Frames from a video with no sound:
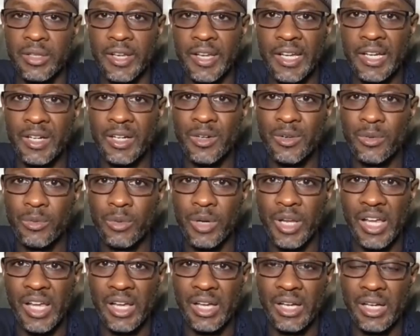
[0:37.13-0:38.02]
Now,
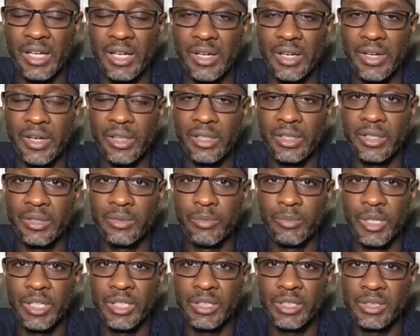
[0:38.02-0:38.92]
when I heard that
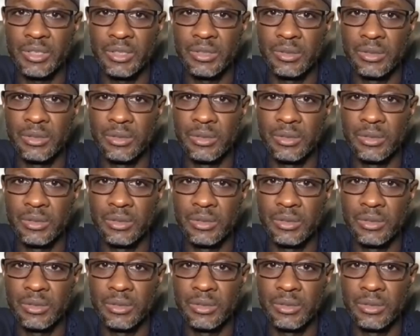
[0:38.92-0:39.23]
statement,